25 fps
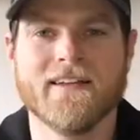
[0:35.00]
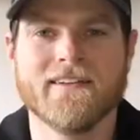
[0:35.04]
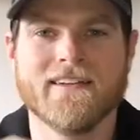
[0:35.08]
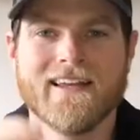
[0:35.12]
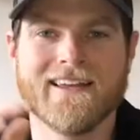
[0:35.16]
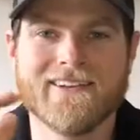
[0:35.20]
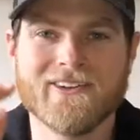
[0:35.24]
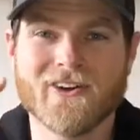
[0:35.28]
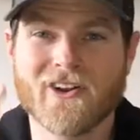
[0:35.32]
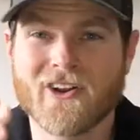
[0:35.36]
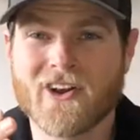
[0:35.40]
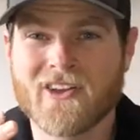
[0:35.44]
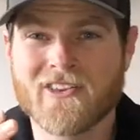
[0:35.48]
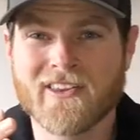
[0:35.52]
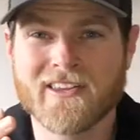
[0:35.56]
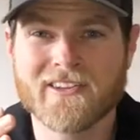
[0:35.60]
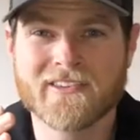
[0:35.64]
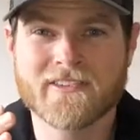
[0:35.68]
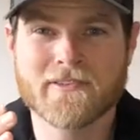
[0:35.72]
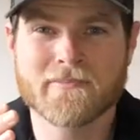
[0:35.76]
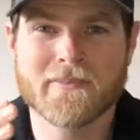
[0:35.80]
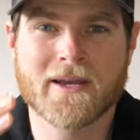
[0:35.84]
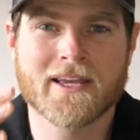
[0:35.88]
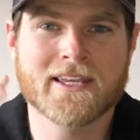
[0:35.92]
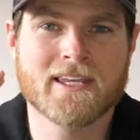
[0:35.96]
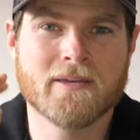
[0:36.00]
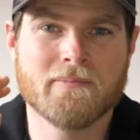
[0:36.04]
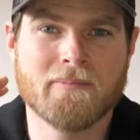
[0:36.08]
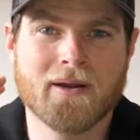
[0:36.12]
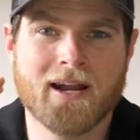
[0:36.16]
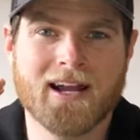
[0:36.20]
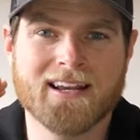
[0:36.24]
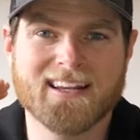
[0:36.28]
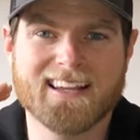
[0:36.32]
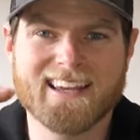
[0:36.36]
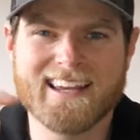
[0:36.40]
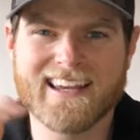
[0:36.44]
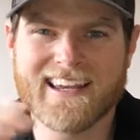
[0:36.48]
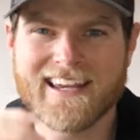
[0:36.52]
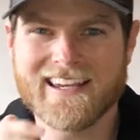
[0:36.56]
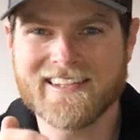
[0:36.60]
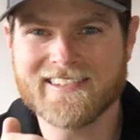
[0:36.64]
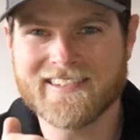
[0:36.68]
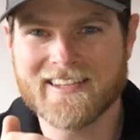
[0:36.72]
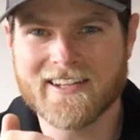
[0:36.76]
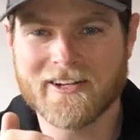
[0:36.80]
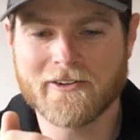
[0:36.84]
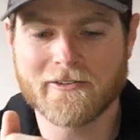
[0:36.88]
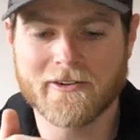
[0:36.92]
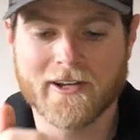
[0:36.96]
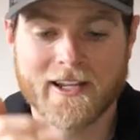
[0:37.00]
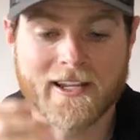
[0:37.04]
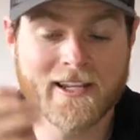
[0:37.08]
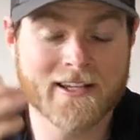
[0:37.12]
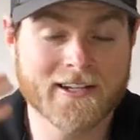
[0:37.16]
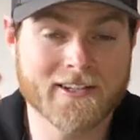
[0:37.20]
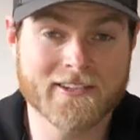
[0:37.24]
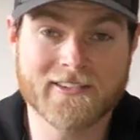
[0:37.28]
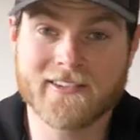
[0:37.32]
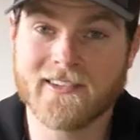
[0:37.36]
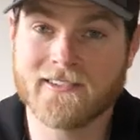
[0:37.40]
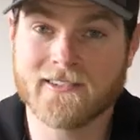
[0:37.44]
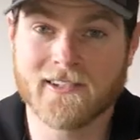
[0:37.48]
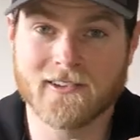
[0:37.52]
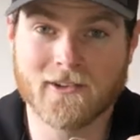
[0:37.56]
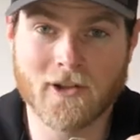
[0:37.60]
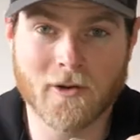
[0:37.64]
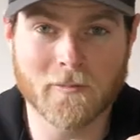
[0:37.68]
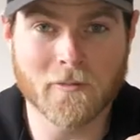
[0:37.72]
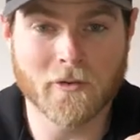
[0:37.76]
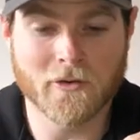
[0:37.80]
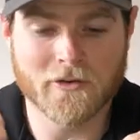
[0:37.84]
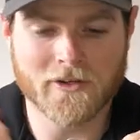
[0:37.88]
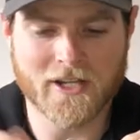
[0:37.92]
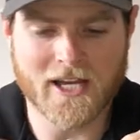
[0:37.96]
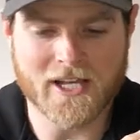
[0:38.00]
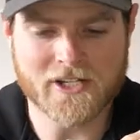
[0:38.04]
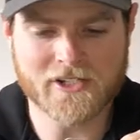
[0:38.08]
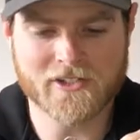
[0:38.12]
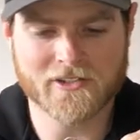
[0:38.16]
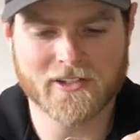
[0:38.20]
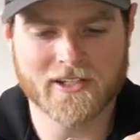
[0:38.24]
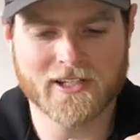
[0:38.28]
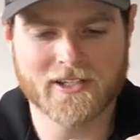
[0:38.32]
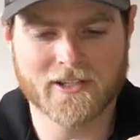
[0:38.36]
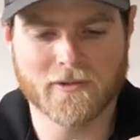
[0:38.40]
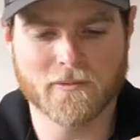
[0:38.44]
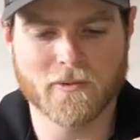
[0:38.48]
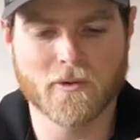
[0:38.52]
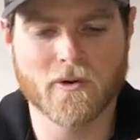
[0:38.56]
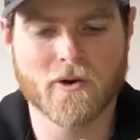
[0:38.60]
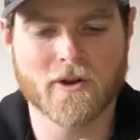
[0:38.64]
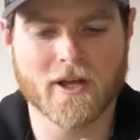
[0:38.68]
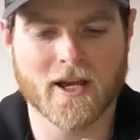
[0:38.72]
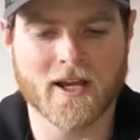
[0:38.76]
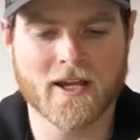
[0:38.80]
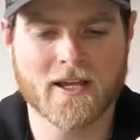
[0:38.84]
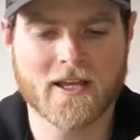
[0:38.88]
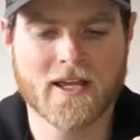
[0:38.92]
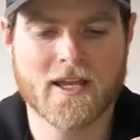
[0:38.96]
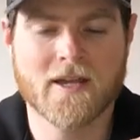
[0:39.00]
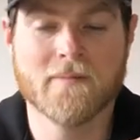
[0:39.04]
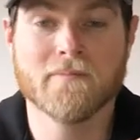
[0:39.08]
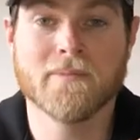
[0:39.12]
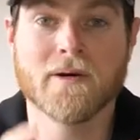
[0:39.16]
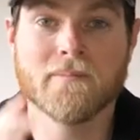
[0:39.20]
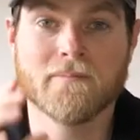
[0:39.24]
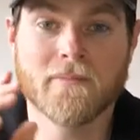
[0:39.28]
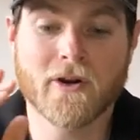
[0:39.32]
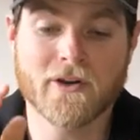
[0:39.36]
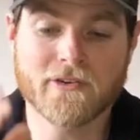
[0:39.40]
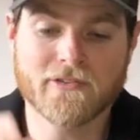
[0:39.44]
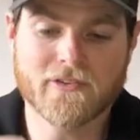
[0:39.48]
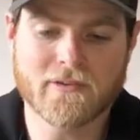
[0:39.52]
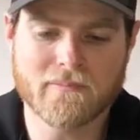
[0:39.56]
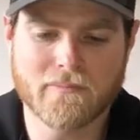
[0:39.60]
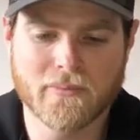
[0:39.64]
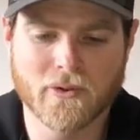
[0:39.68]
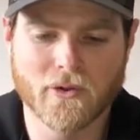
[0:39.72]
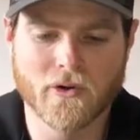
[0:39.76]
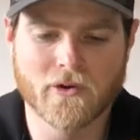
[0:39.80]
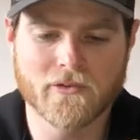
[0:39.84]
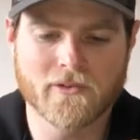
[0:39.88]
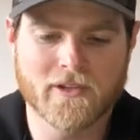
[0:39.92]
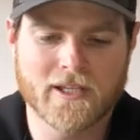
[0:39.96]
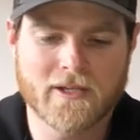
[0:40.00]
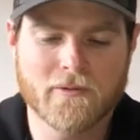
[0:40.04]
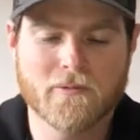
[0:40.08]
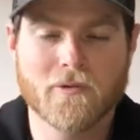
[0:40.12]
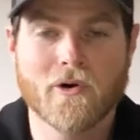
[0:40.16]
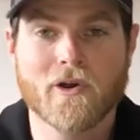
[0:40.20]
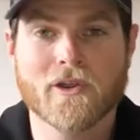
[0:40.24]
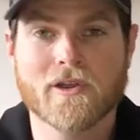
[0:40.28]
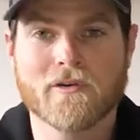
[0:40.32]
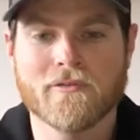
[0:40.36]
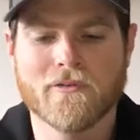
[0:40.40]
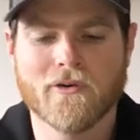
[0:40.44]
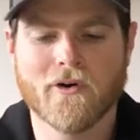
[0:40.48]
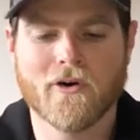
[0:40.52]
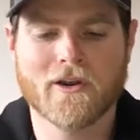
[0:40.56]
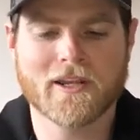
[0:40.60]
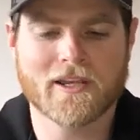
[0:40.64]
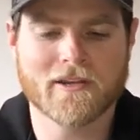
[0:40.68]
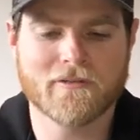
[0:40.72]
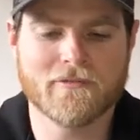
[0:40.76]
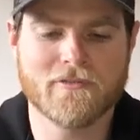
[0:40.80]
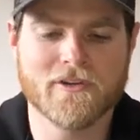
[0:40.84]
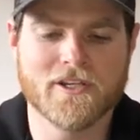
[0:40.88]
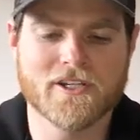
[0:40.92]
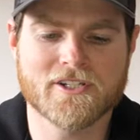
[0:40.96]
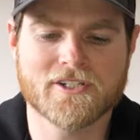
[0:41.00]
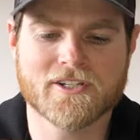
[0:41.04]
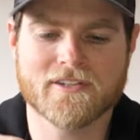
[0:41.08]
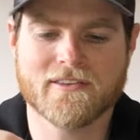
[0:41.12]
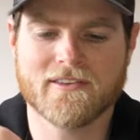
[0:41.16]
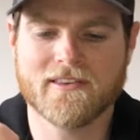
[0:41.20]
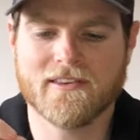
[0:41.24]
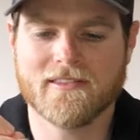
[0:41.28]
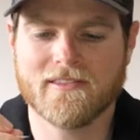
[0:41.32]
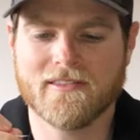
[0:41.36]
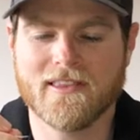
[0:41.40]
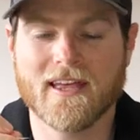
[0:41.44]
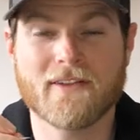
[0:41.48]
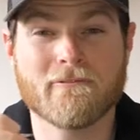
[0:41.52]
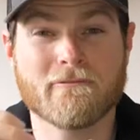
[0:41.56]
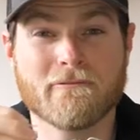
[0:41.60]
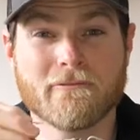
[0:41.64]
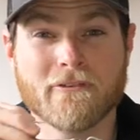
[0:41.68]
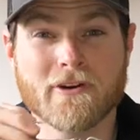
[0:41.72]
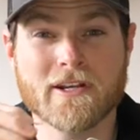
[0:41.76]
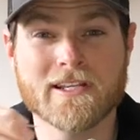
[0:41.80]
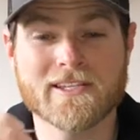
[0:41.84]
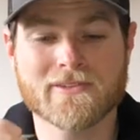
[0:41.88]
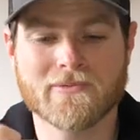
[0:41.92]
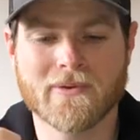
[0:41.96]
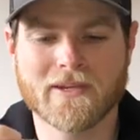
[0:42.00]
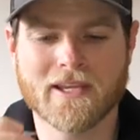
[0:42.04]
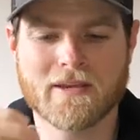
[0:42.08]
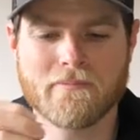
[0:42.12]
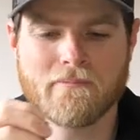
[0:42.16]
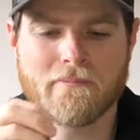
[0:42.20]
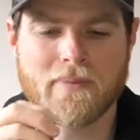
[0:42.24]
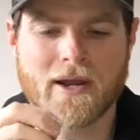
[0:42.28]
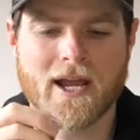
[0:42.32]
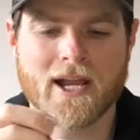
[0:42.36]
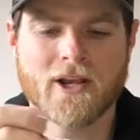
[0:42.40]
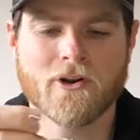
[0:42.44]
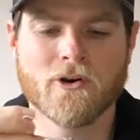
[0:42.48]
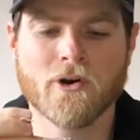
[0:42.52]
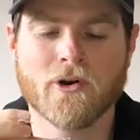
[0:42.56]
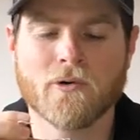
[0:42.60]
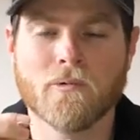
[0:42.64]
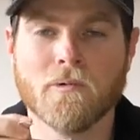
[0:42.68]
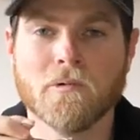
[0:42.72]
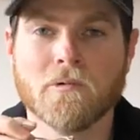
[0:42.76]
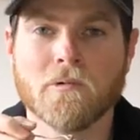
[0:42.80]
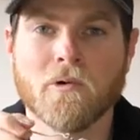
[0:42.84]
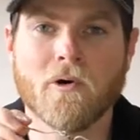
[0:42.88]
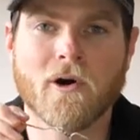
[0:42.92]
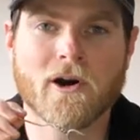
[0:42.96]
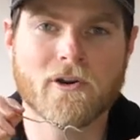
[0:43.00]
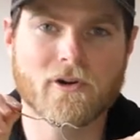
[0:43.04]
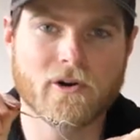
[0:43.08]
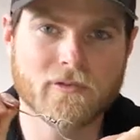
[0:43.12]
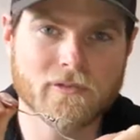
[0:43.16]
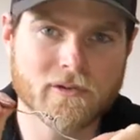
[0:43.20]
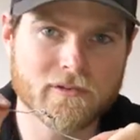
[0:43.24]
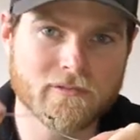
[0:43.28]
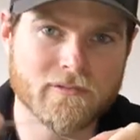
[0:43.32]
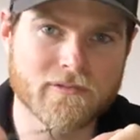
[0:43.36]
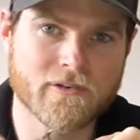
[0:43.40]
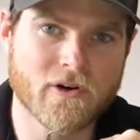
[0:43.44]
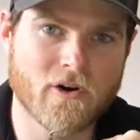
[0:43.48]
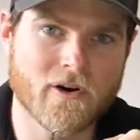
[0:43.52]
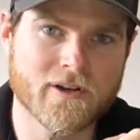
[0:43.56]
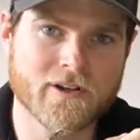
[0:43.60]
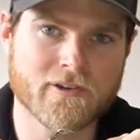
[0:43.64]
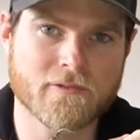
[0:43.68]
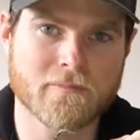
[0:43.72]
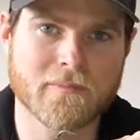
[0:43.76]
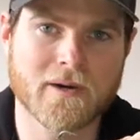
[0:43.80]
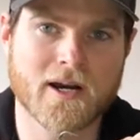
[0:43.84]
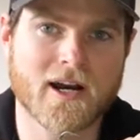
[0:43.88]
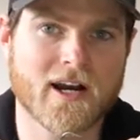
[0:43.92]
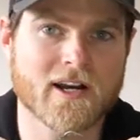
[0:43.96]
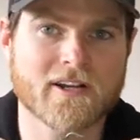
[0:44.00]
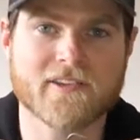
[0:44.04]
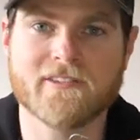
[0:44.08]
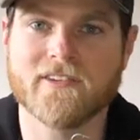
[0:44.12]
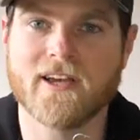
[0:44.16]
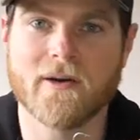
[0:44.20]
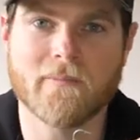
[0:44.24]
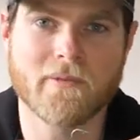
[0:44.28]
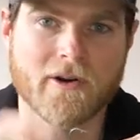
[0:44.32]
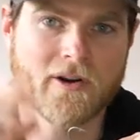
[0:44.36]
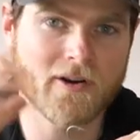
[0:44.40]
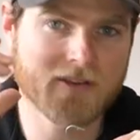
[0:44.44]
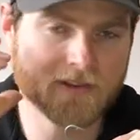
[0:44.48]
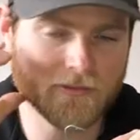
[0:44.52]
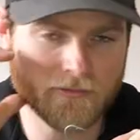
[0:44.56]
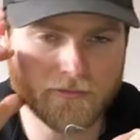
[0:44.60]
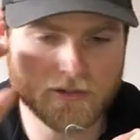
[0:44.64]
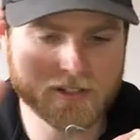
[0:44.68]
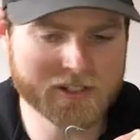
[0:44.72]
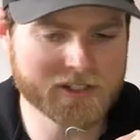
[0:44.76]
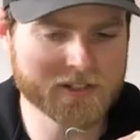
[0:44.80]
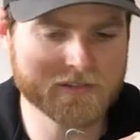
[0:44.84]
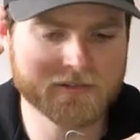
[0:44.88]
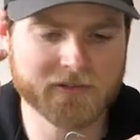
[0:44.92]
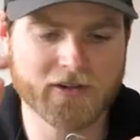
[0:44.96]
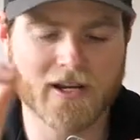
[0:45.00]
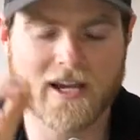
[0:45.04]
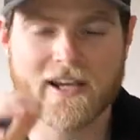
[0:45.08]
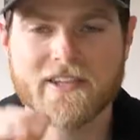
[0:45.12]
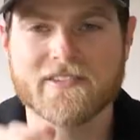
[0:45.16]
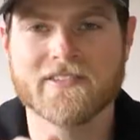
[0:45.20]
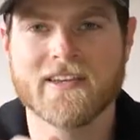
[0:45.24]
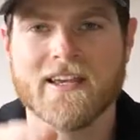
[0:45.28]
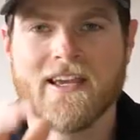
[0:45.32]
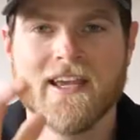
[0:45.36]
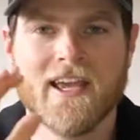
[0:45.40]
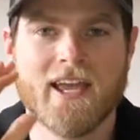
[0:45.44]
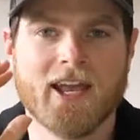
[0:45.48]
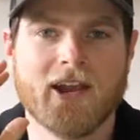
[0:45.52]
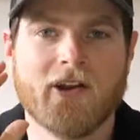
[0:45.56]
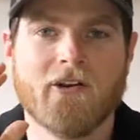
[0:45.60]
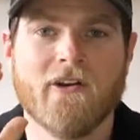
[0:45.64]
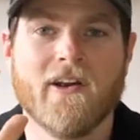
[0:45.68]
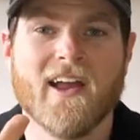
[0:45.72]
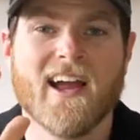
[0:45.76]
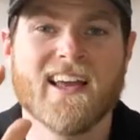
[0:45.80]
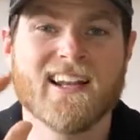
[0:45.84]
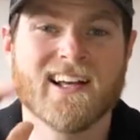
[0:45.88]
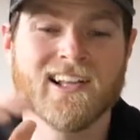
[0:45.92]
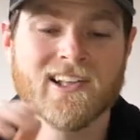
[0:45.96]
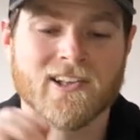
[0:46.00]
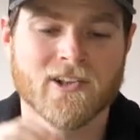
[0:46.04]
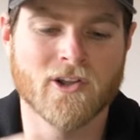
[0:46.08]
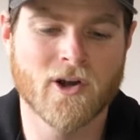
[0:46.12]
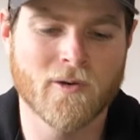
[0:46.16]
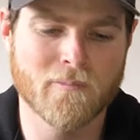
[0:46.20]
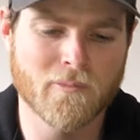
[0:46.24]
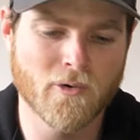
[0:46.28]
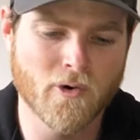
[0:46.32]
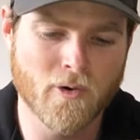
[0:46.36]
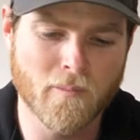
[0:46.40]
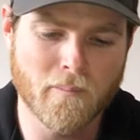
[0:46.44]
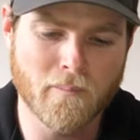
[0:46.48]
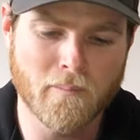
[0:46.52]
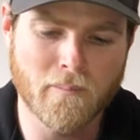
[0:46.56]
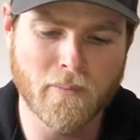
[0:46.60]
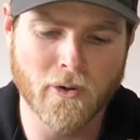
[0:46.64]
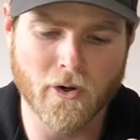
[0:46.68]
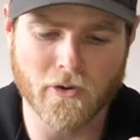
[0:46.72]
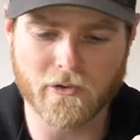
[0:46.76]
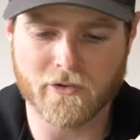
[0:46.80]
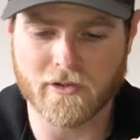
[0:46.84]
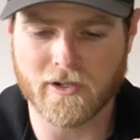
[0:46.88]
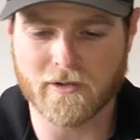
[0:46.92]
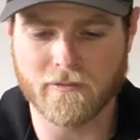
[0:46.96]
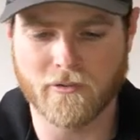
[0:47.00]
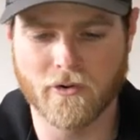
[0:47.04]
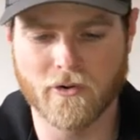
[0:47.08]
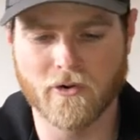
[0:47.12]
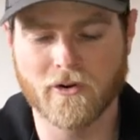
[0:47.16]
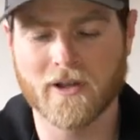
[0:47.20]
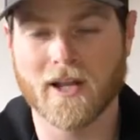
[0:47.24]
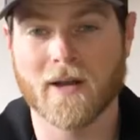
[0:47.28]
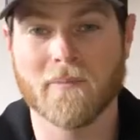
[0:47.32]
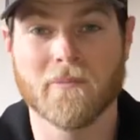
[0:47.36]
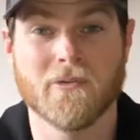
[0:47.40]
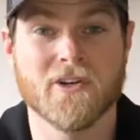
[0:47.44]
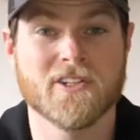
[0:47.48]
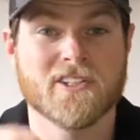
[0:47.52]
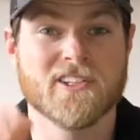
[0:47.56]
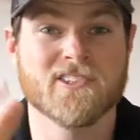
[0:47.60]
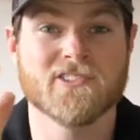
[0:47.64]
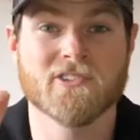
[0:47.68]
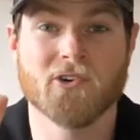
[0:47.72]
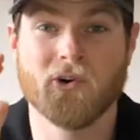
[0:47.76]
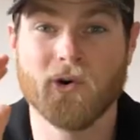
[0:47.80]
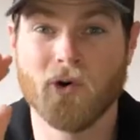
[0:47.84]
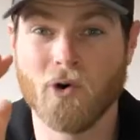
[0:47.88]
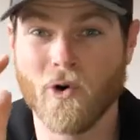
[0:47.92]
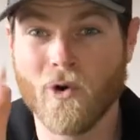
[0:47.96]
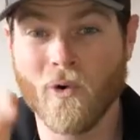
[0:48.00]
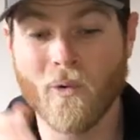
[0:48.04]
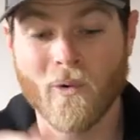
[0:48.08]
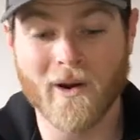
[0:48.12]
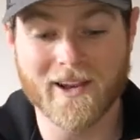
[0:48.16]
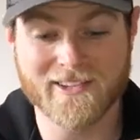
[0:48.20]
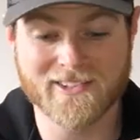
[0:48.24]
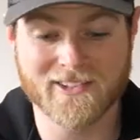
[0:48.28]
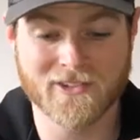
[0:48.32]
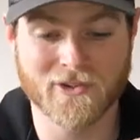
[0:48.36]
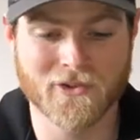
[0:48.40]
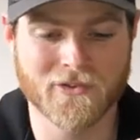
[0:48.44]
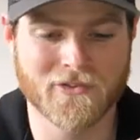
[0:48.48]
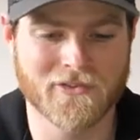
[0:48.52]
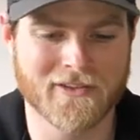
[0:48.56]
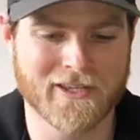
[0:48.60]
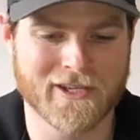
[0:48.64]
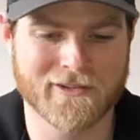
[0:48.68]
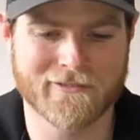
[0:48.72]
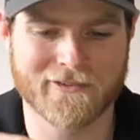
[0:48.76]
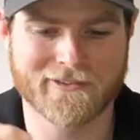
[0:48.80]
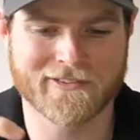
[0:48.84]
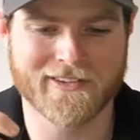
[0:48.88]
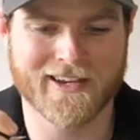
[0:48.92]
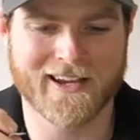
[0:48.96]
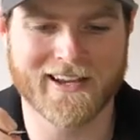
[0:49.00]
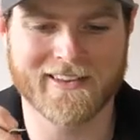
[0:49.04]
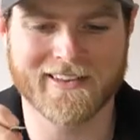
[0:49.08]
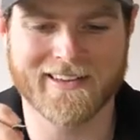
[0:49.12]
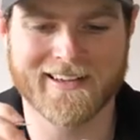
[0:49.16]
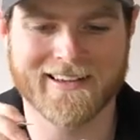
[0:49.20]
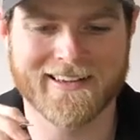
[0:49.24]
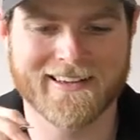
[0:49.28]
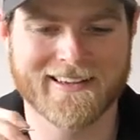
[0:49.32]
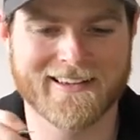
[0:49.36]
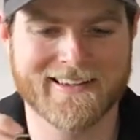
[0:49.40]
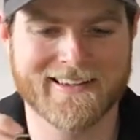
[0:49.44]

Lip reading: Now not only does it make your bait easier to rig and it sits a lot more naturally in the water, but most importantly, while you're fighting a fish, that free swinging back hook will quite often find its mark somewhere in the fish's face and create a lot more positive hookup, which is always a good thing for Tailor.